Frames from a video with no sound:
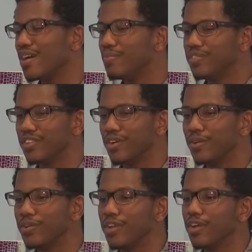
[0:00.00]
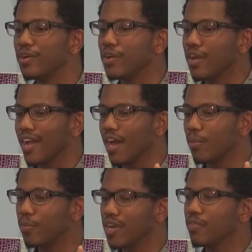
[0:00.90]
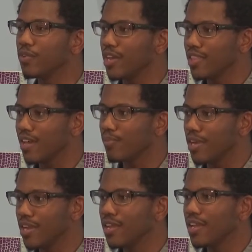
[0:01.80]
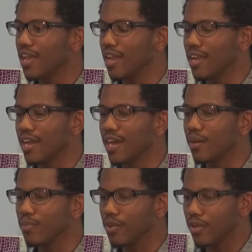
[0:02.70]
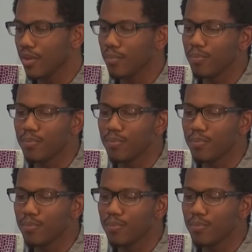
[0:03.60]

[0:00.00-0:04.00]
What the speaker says: So whenever you get that money and you're going to